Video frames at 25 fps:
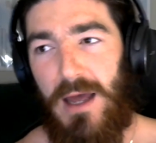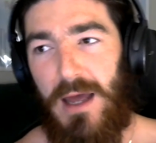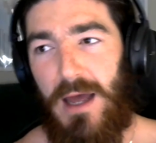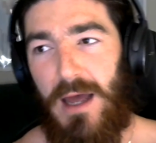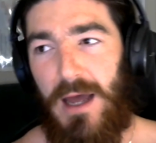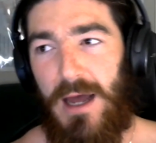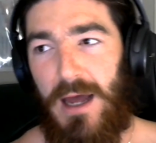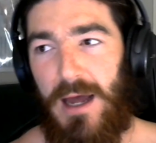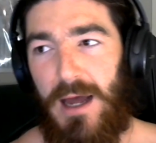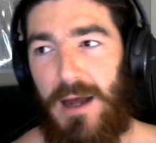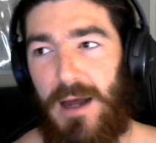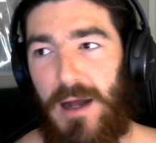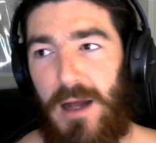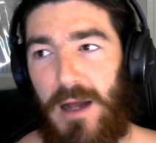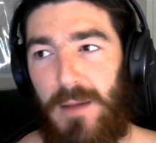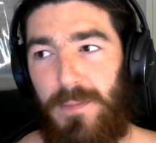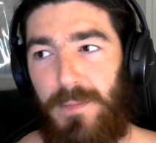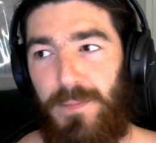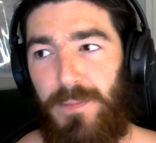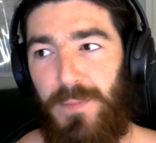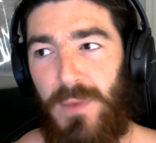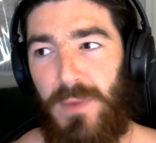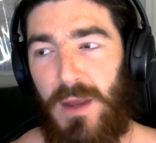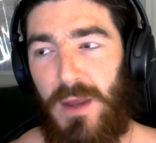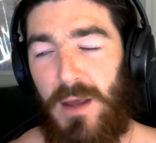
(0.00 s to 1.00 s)

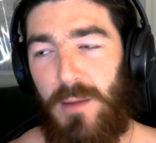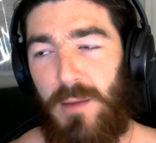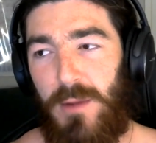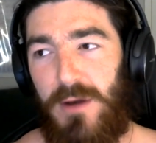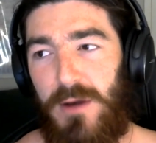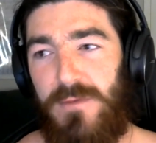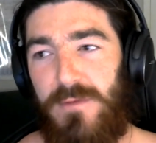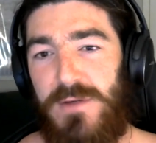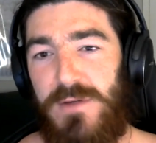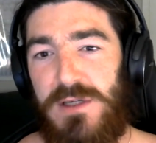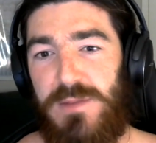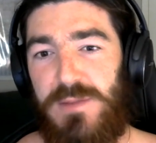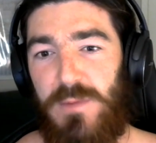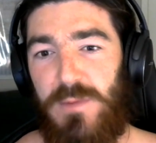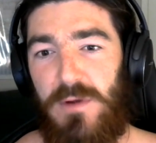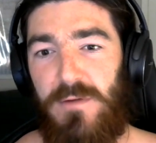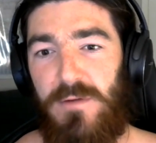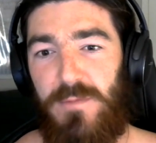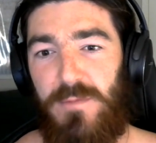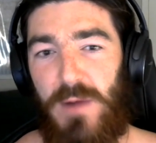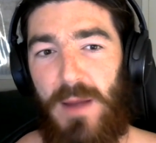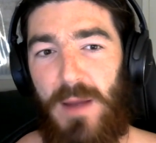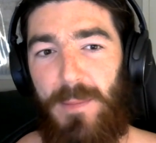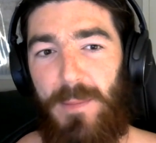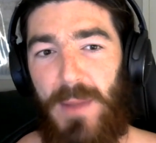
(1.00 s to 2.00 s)
But I've just
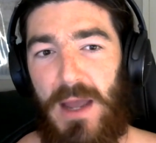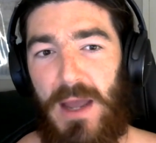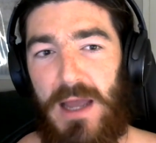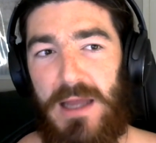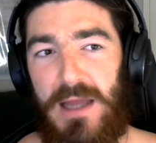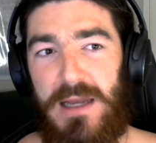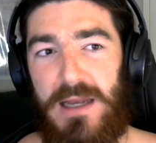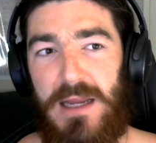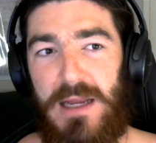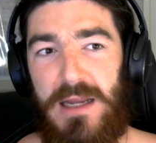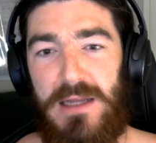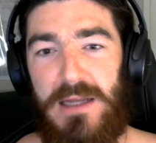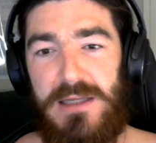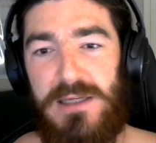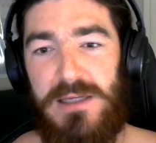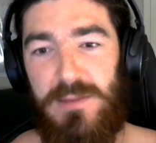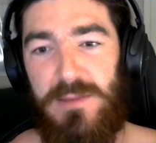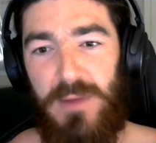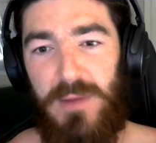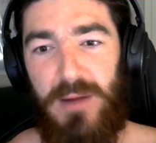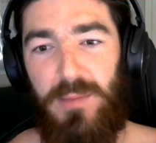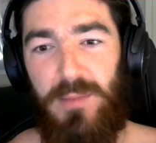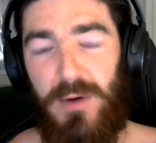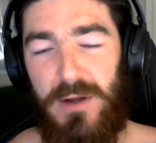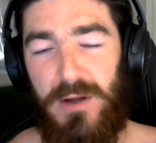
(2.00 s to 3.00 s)
moved my bed into
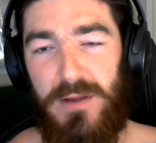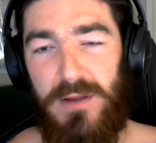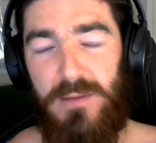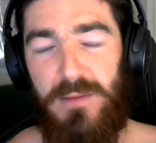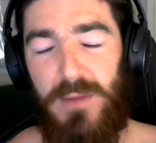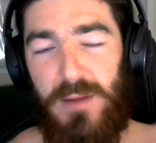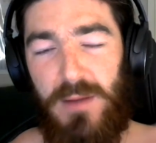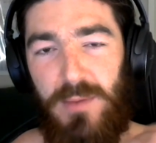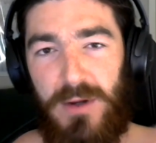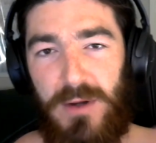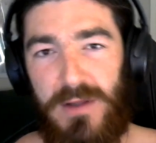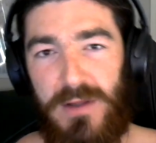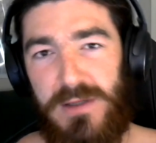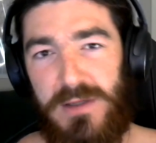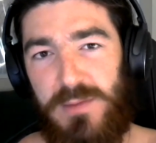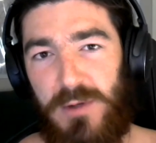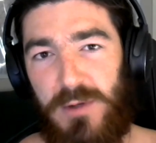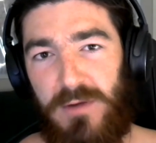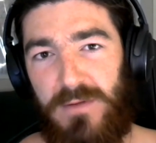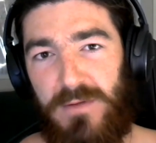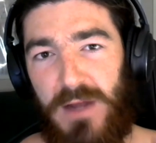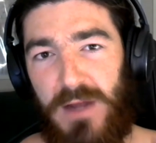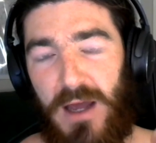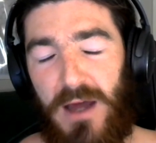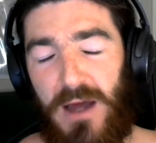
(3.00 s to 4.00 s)
my brother's
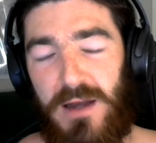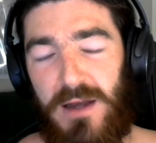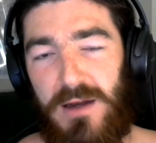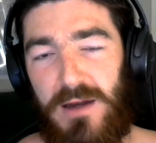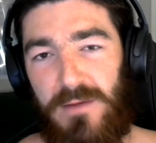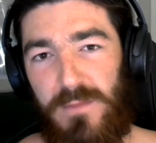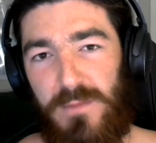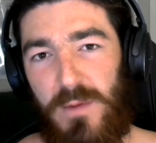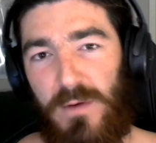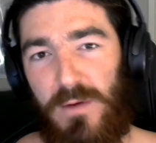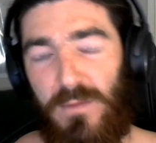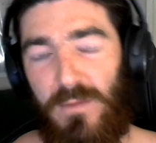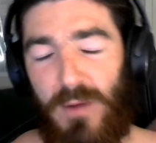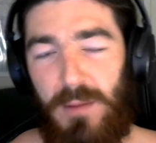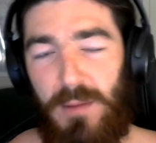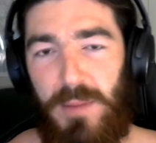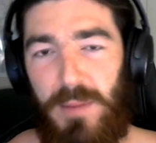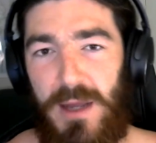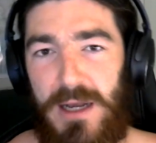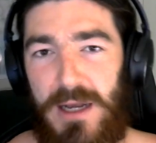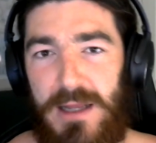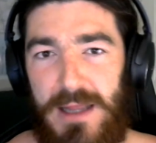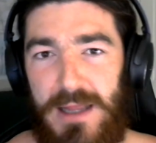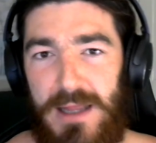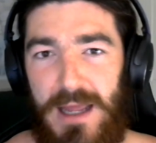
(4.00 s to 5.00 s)
moved out, and I've moved my
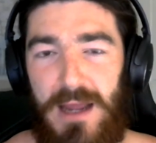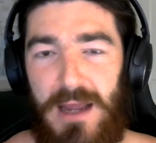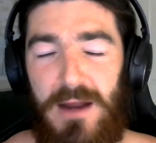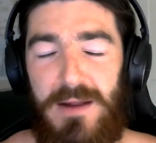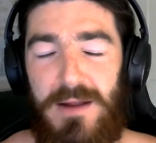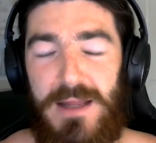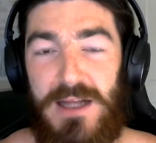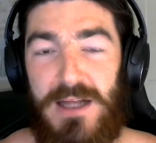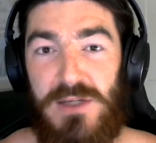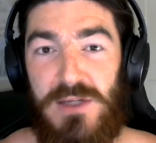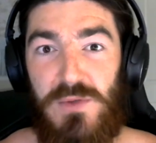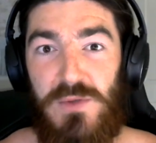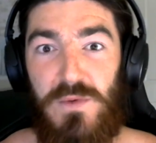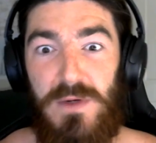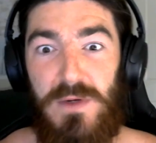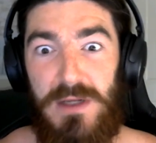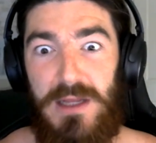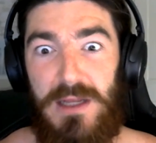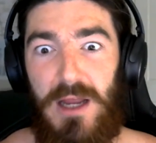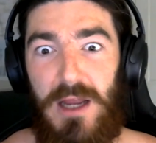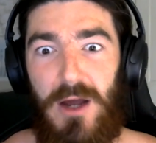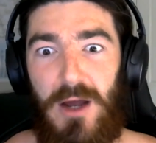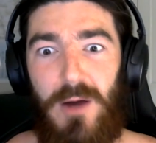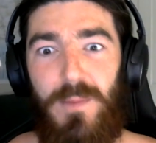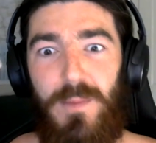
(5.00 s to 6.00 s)
bed in there, and that's
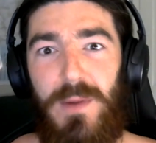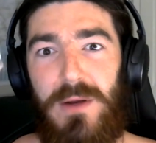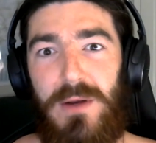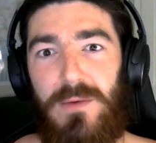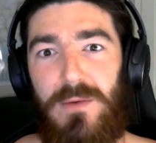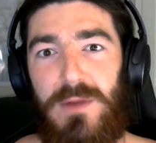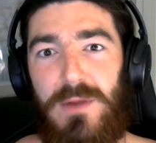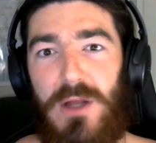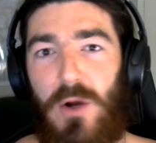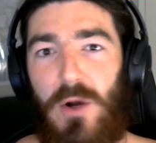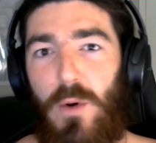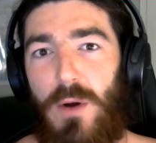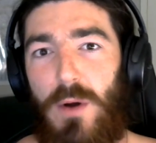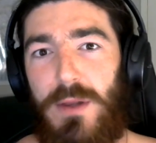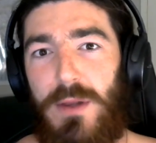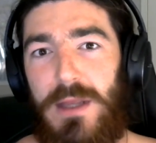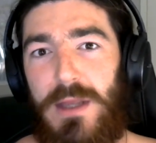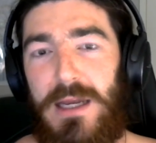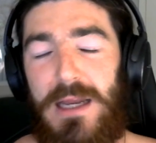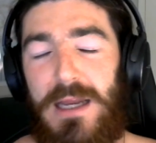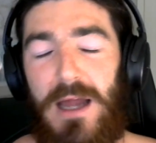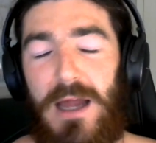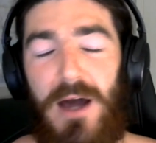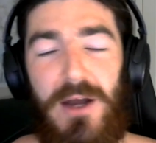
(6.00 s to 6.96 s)
really helping with the quality.